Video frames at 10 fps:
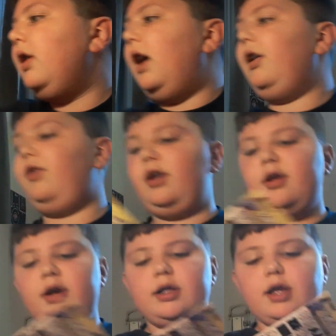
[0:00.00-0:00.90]
Actually,
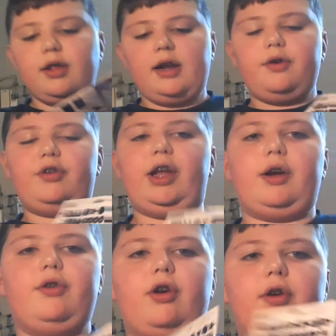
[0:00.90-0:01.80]
the letter
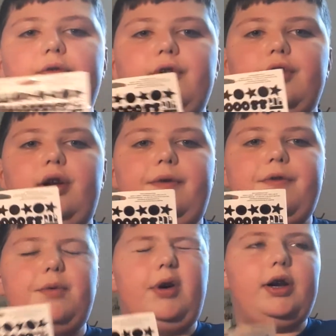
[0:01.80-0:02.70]
stickers are for if
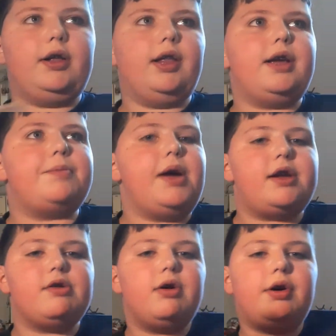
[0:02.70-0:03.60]
you want to make
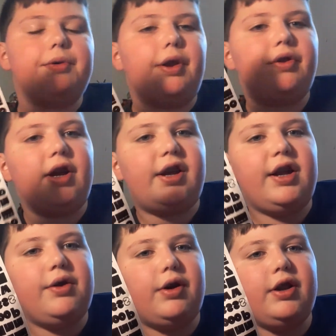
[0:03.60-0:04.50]
your own golden ticket.
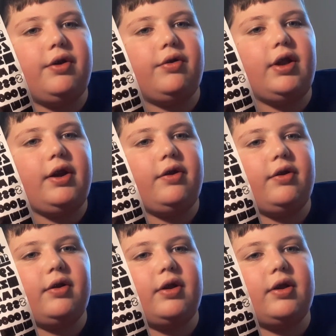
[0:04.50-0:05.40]
You can use
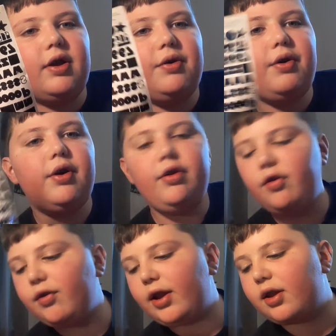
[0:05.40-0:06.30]
these. Though you could
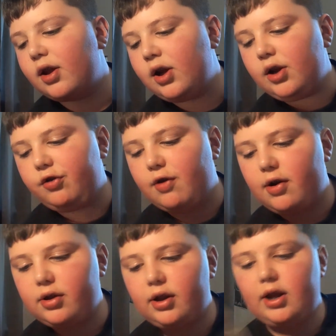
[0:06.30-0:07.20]
just draw
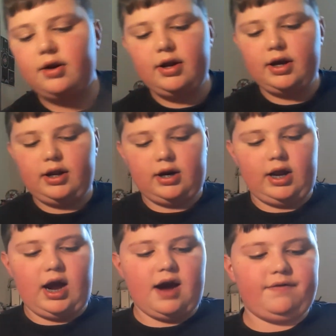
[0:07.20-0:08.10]
the lettering and not
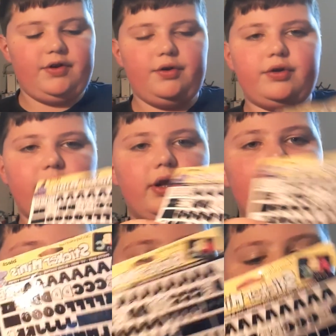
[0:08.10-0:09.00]
have to use the
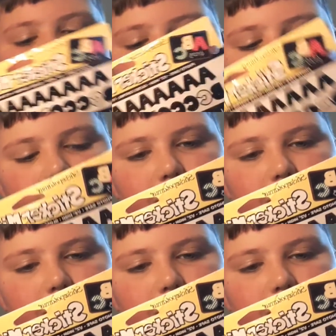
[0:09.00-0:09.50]
letter stickers.